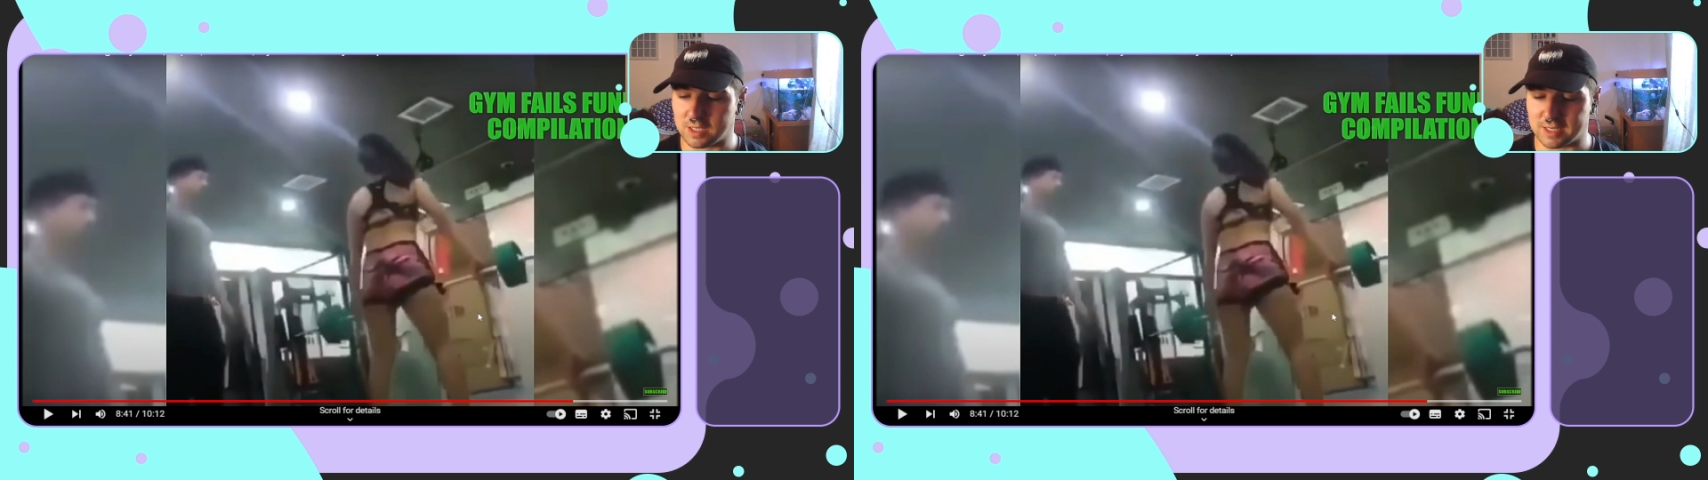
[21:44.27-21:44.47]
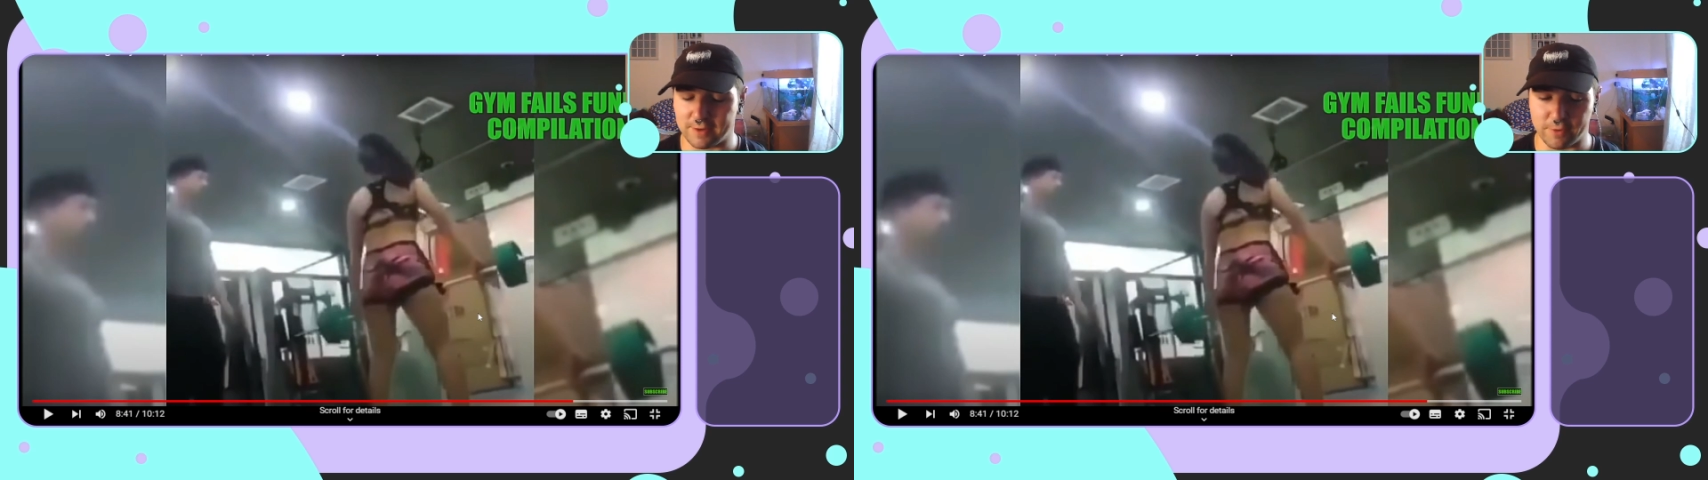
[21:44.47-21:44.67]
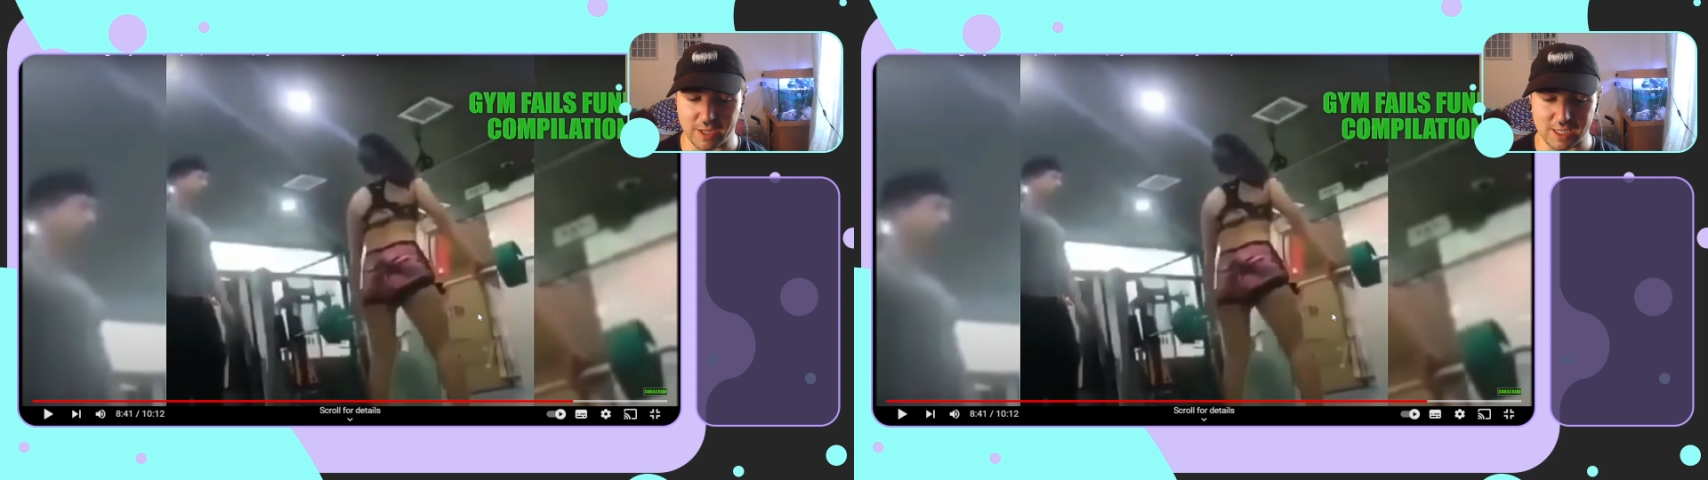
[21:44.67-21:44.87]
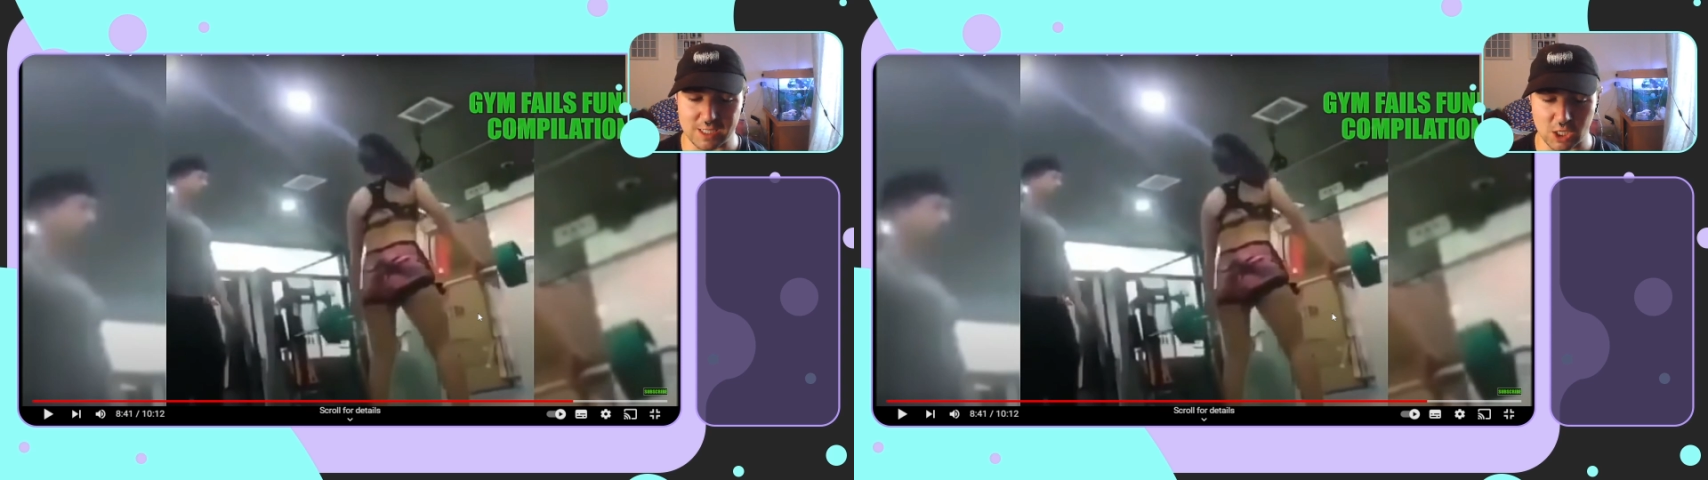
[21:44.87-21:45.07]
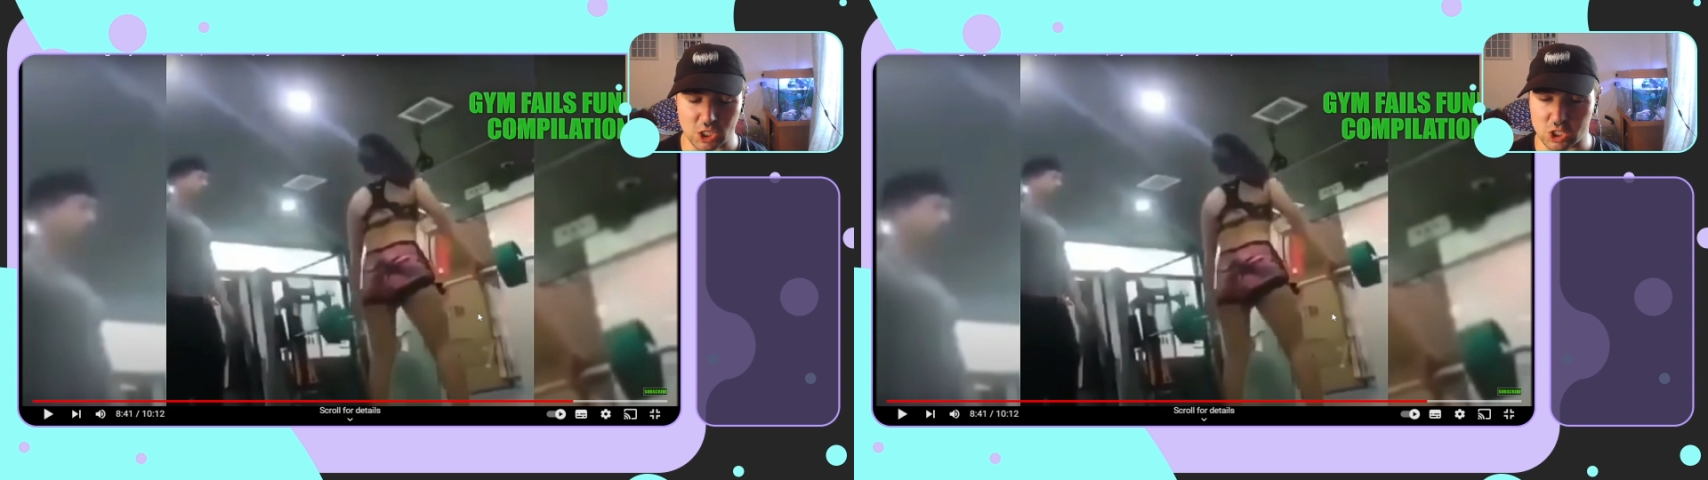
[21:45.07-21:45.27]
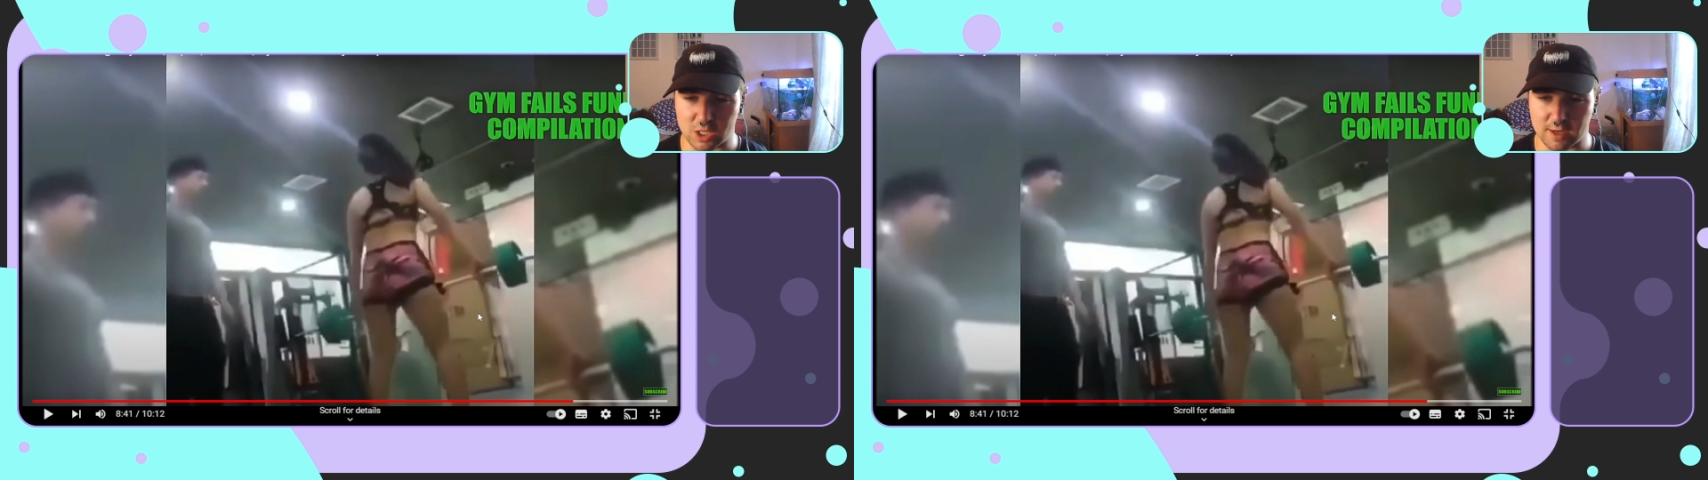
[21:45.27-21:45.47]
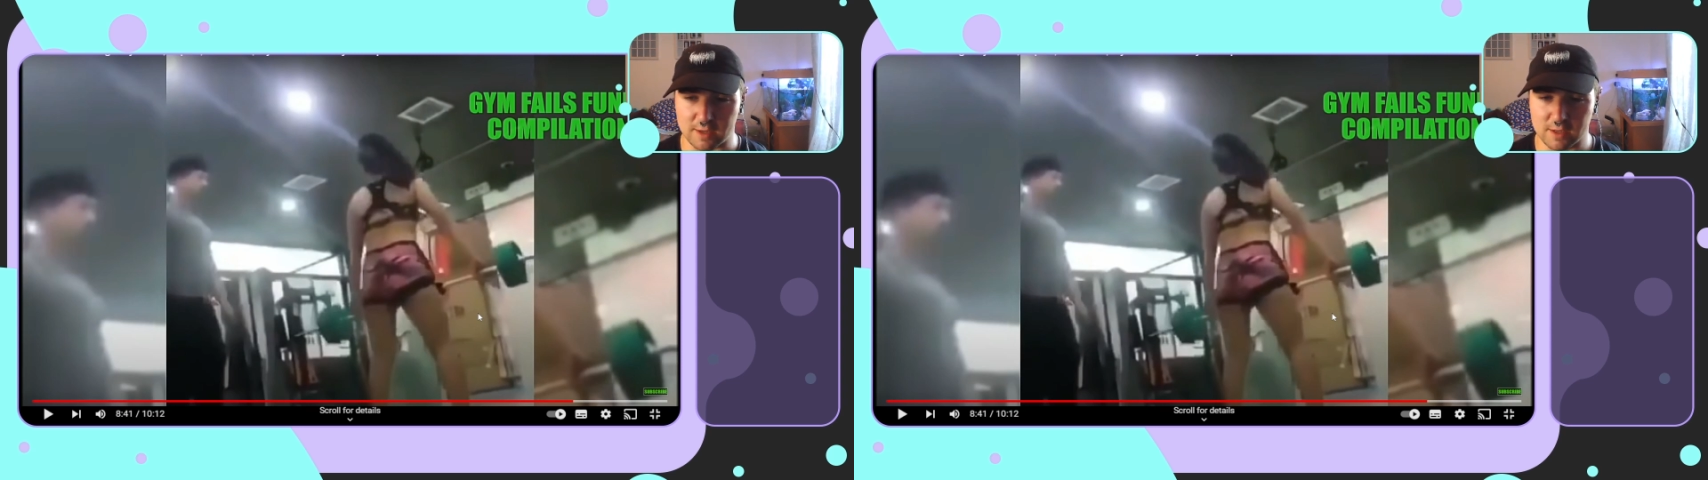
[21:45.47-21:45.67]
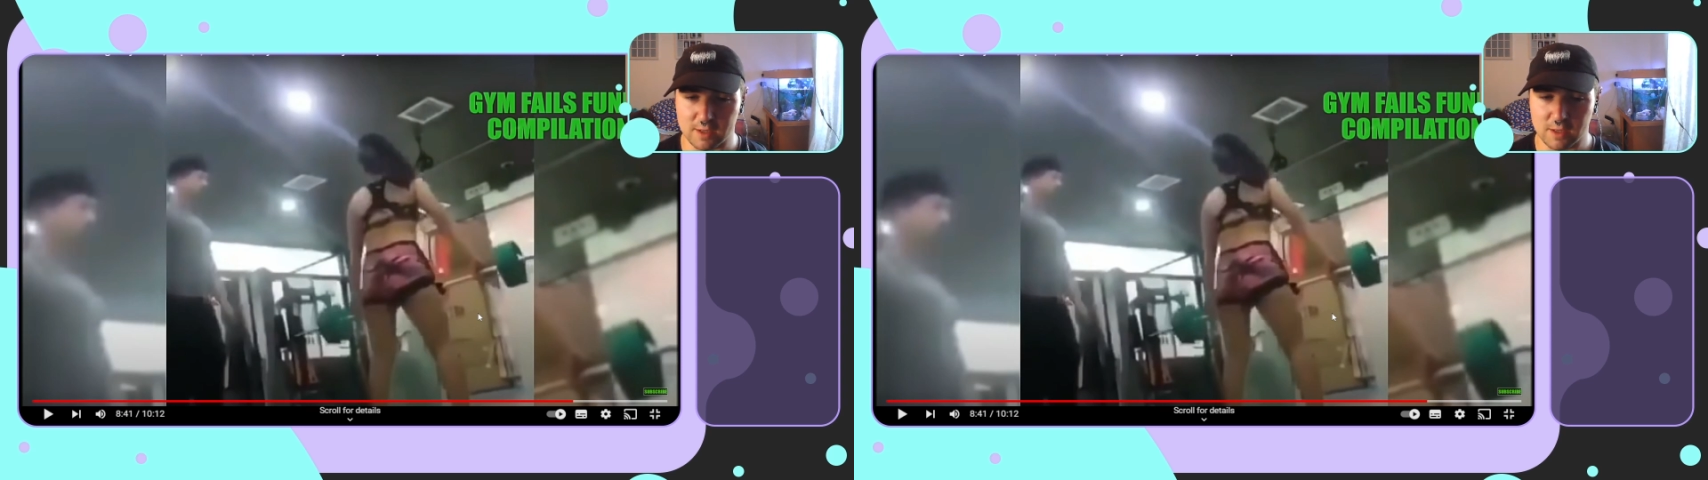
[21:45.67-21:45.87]
So it's like for like
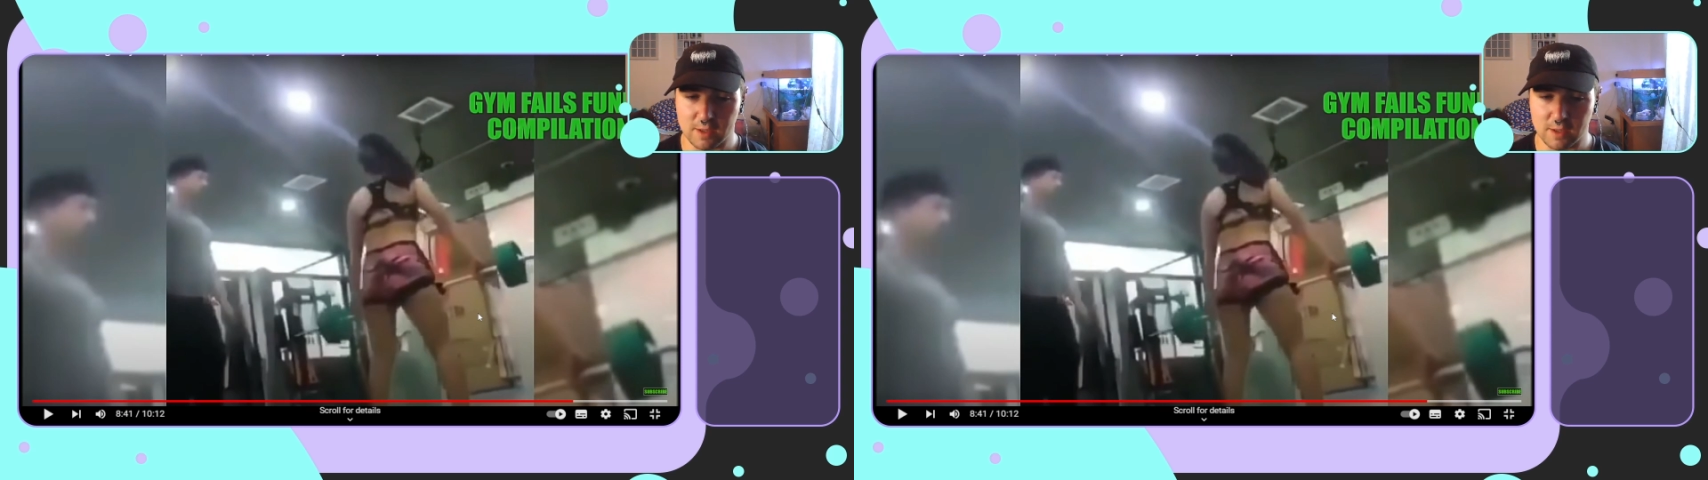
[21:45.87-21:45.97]
conditioning